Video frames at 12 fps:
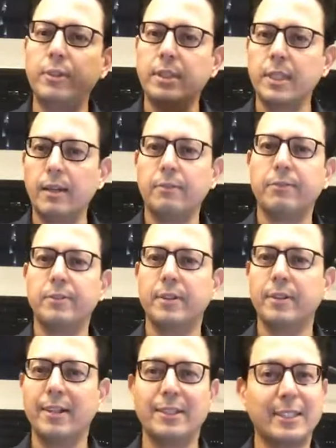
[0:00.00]
self
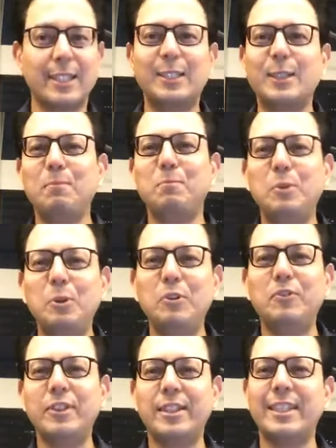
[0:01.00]
such a
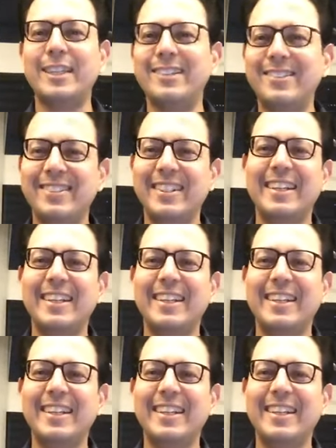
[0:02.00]
beautiful thing though no?